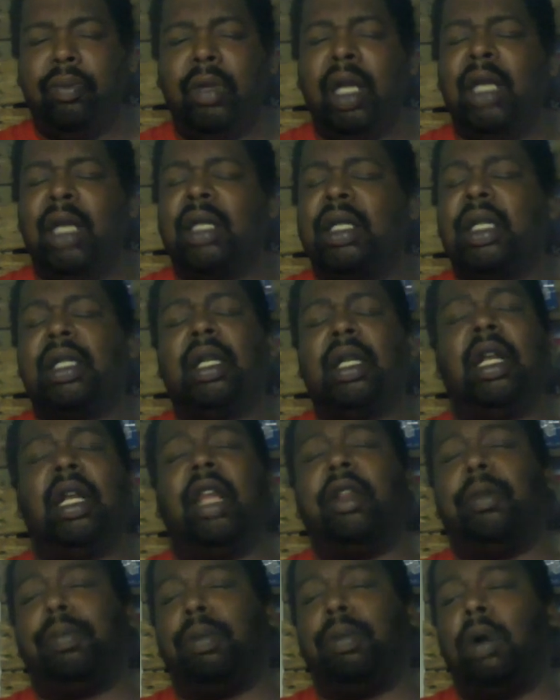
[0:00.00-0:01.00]
It's just
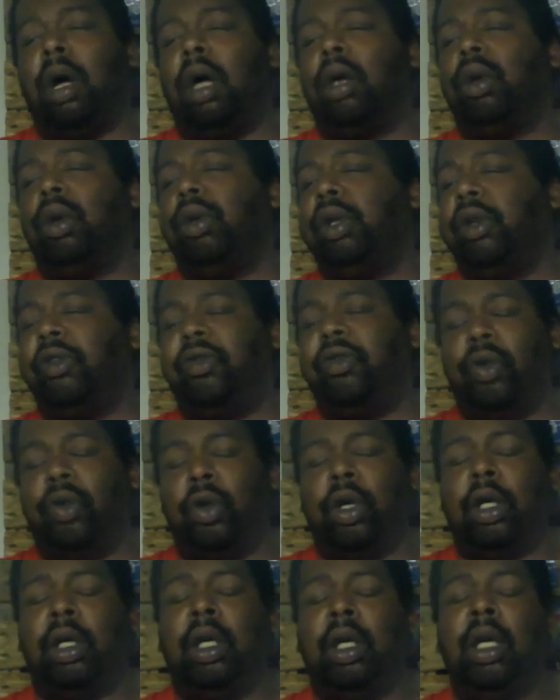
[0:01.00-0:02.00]
another prong on their
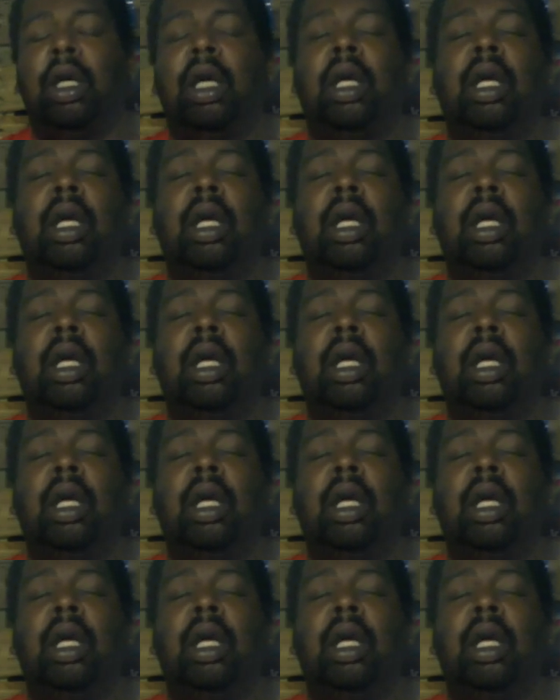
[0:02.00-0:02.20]
fork